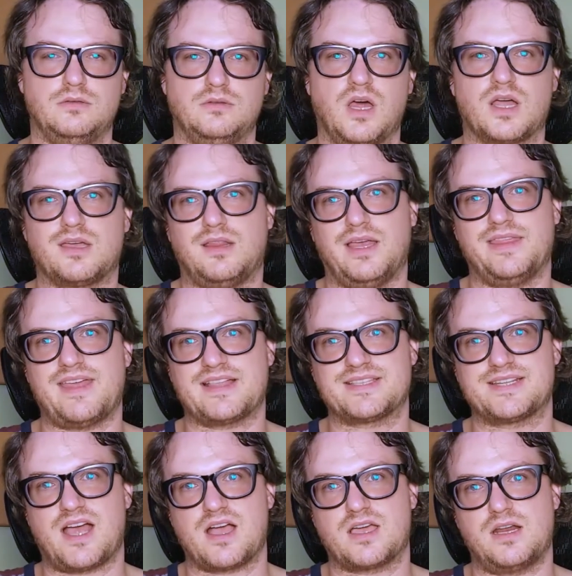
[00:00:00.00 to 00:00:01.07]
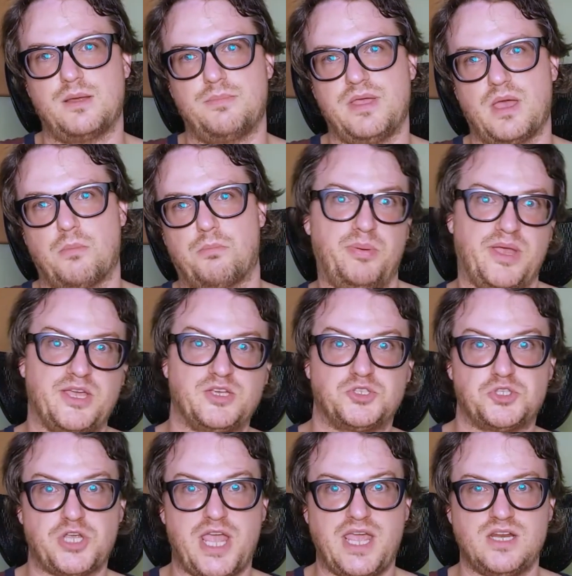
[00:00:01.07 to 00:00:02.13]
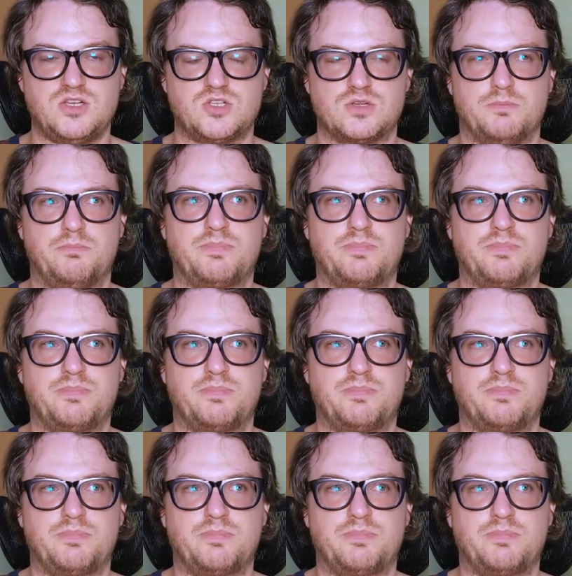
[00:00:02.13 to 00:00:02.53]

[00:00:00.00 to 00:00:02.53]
Luckily, that's not going to be a big change,